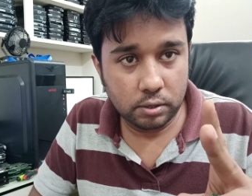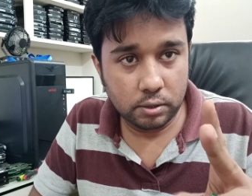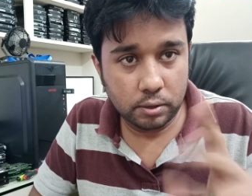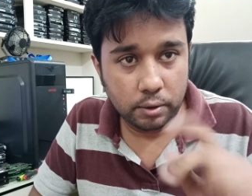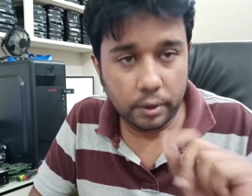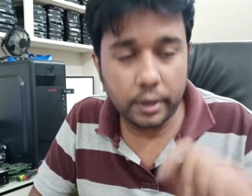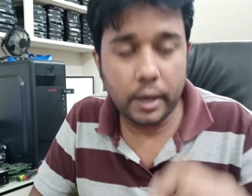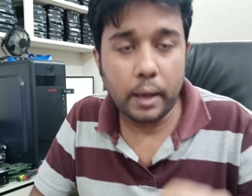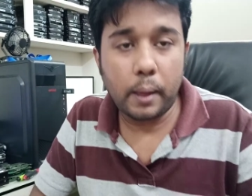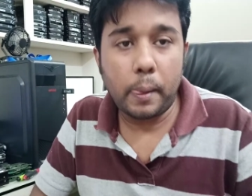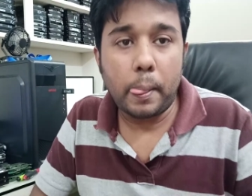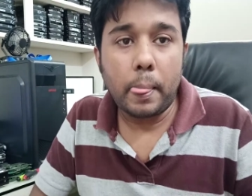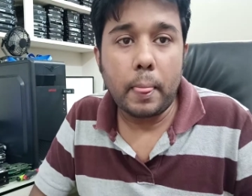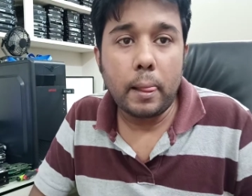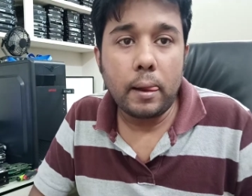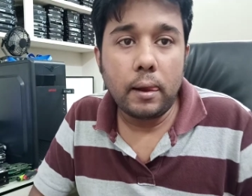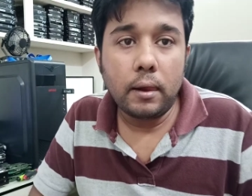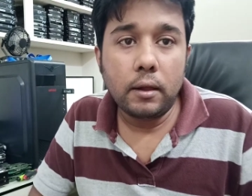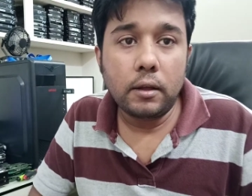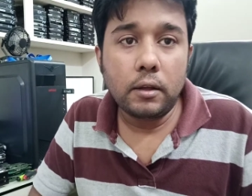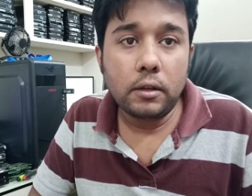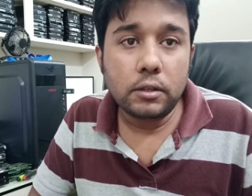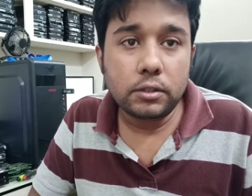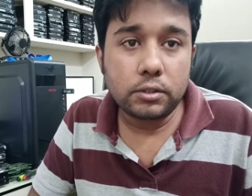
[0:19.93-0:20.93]
Okay,
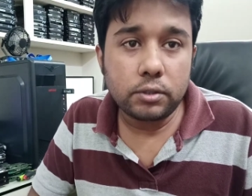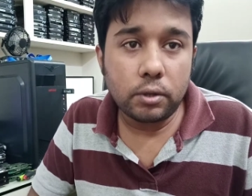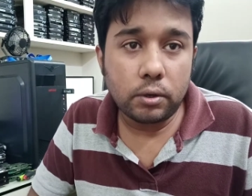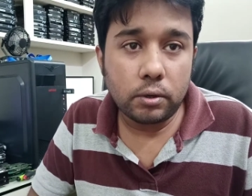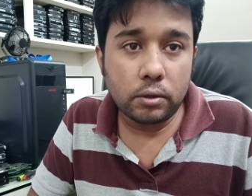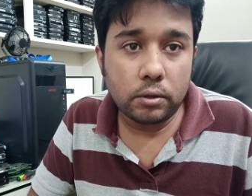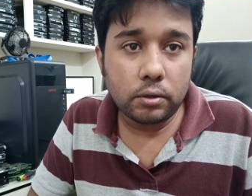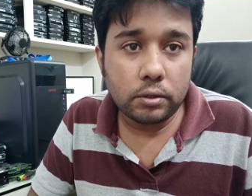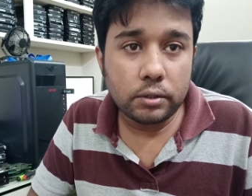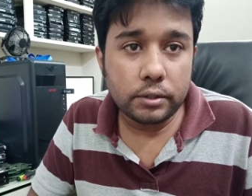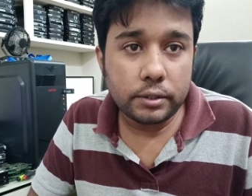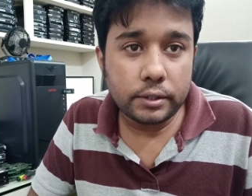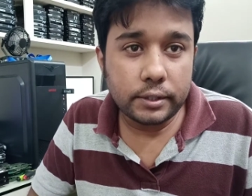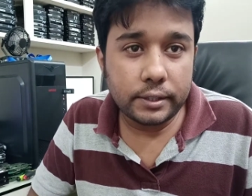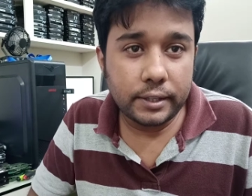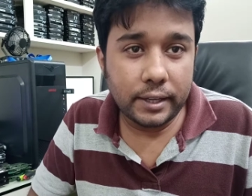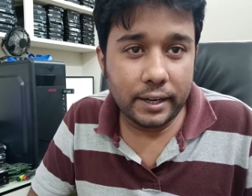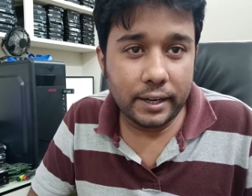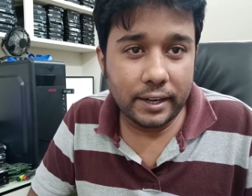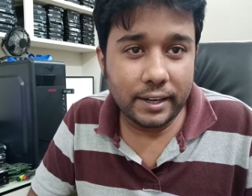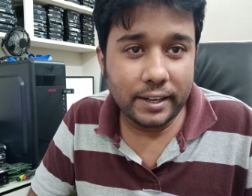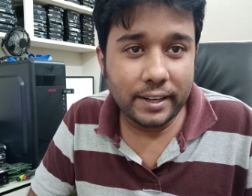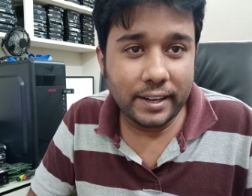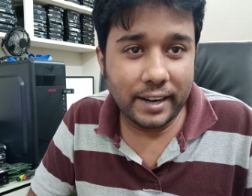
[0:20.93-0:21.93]
so
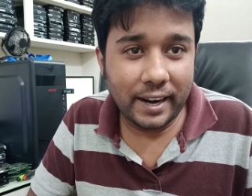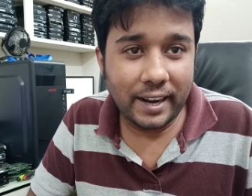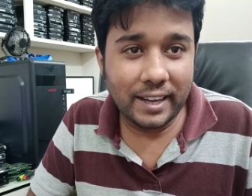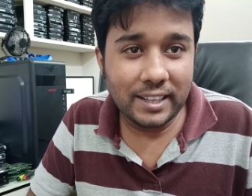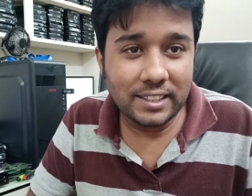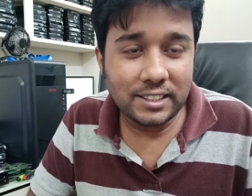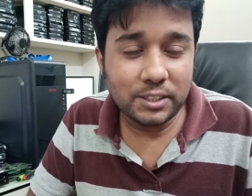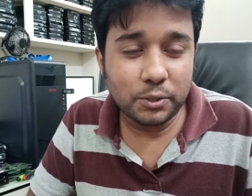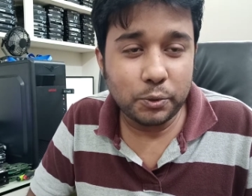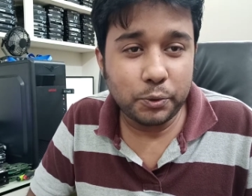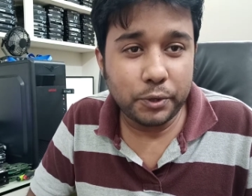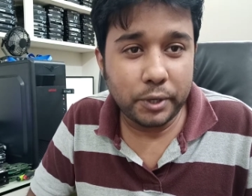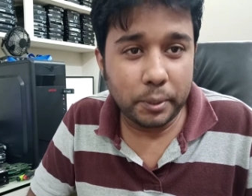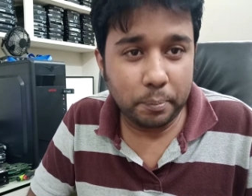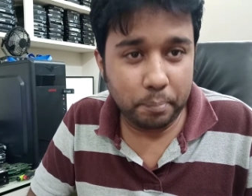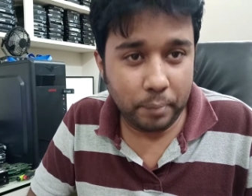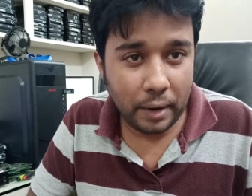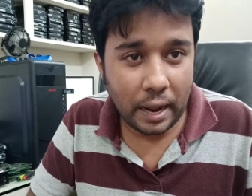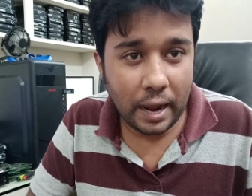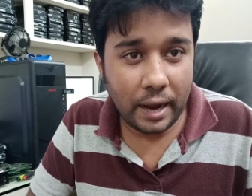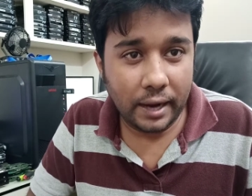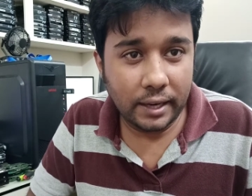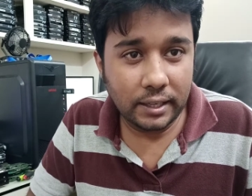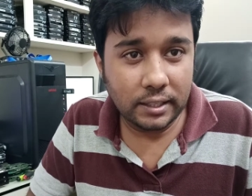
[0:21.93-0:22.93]
there are guys who
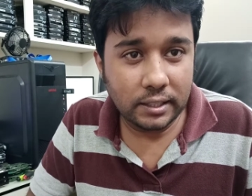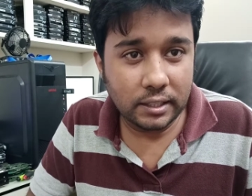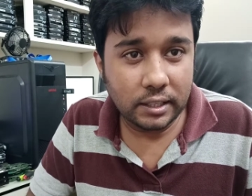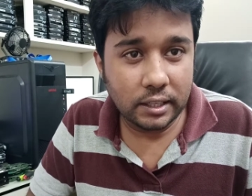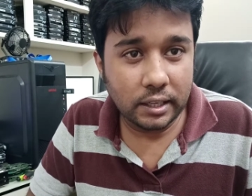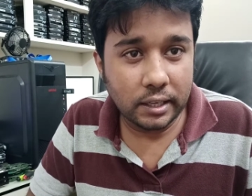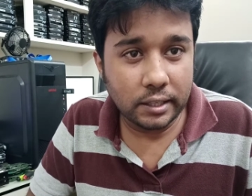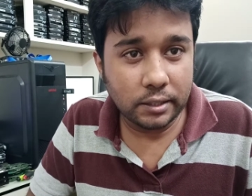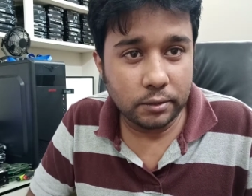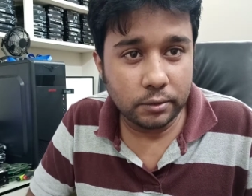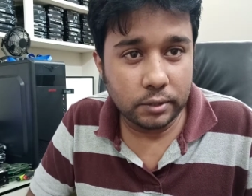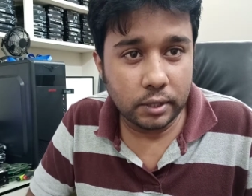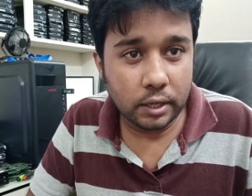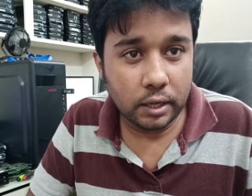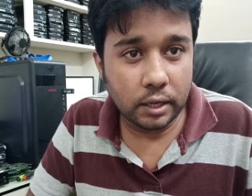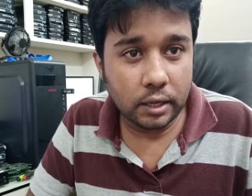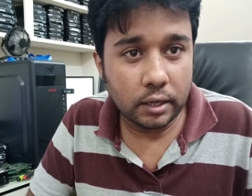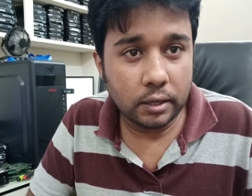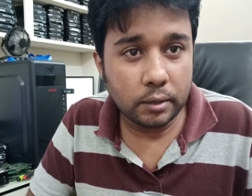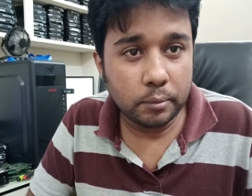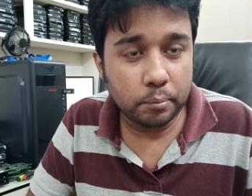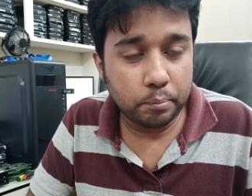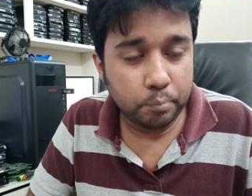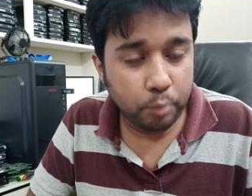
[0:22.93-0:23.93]
replied into the
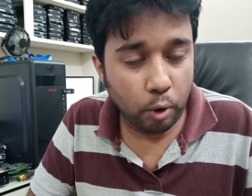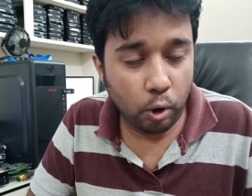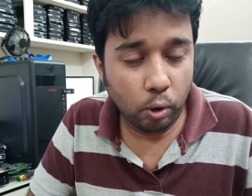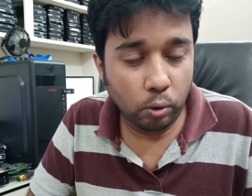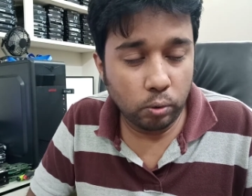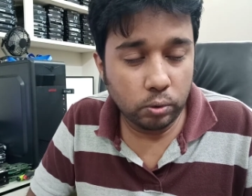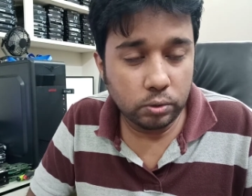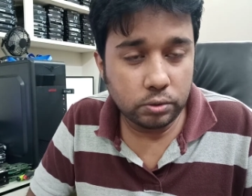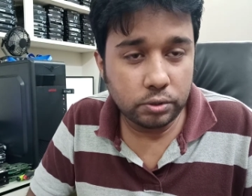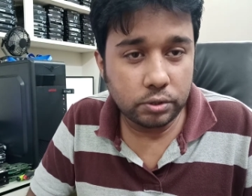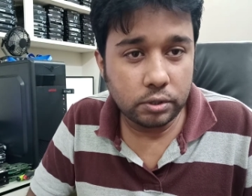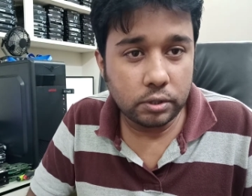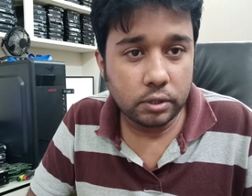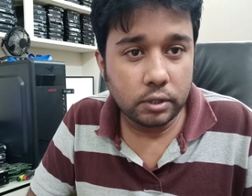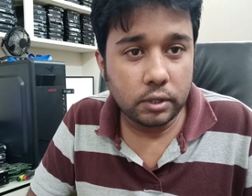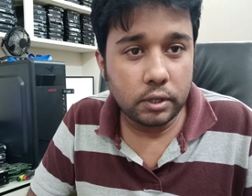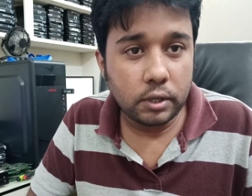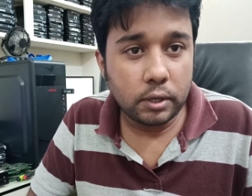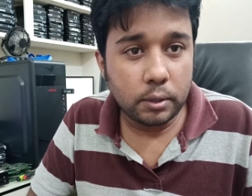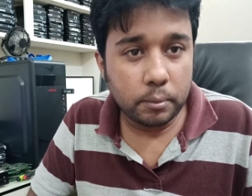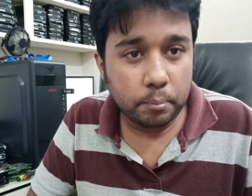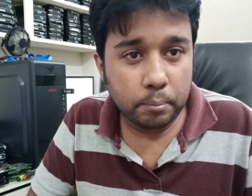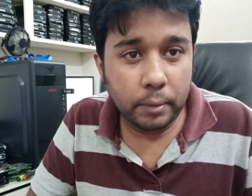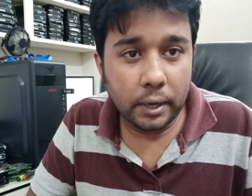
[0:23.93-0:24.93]
post,
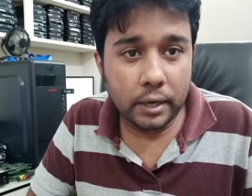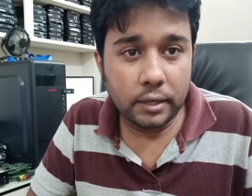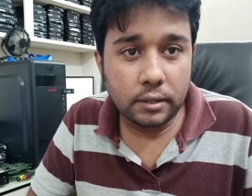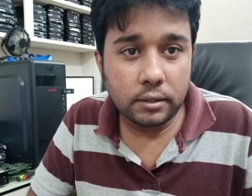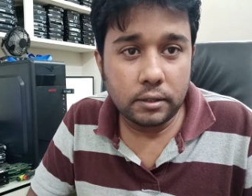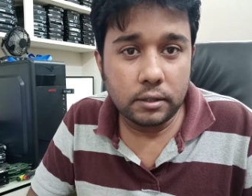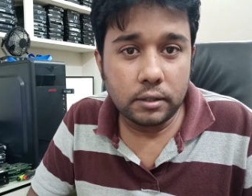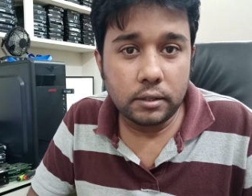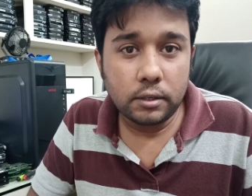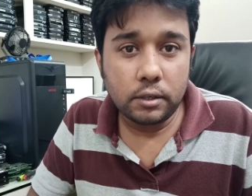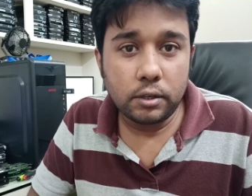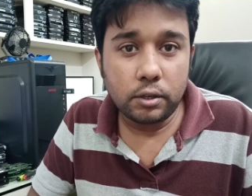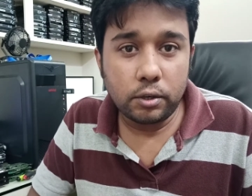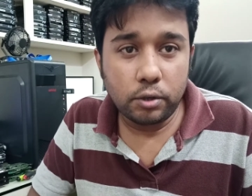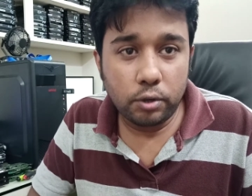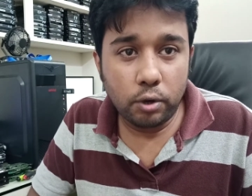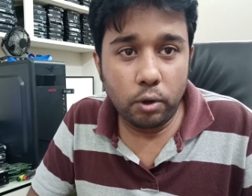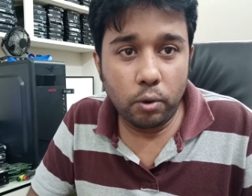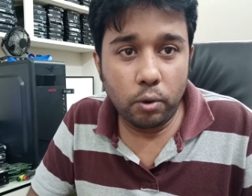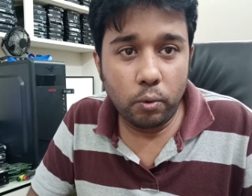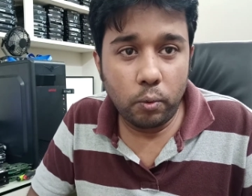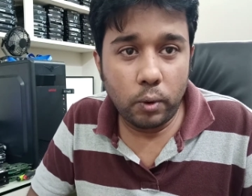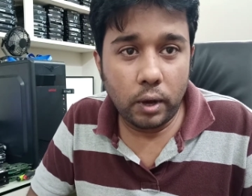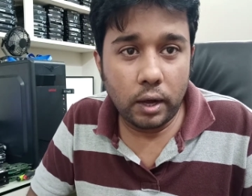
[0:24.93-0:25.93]
but
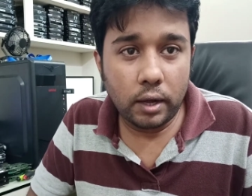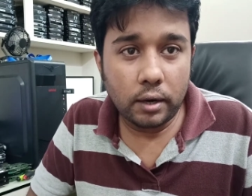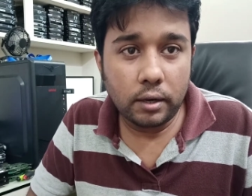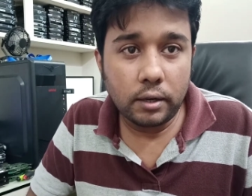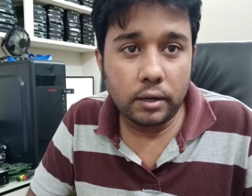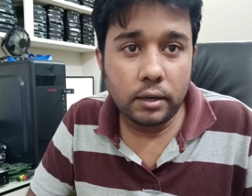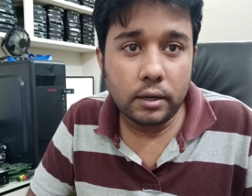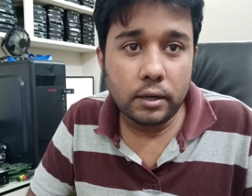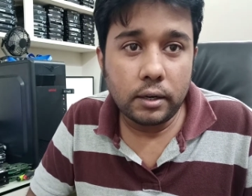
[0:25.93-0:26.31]
no one